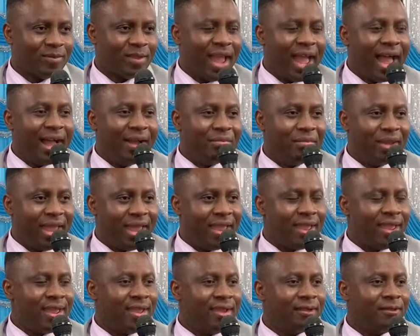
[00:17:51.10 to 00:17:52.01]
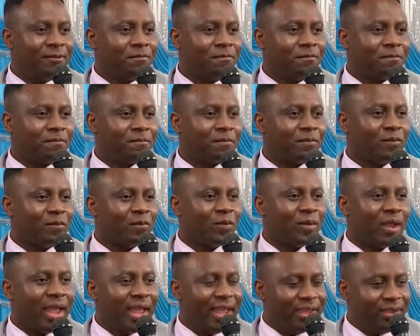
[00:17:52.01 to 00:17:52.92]
Amen.
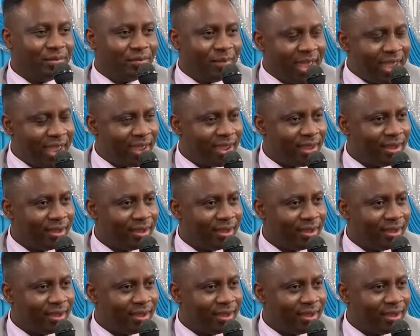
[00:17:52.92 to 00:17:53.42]
Amen.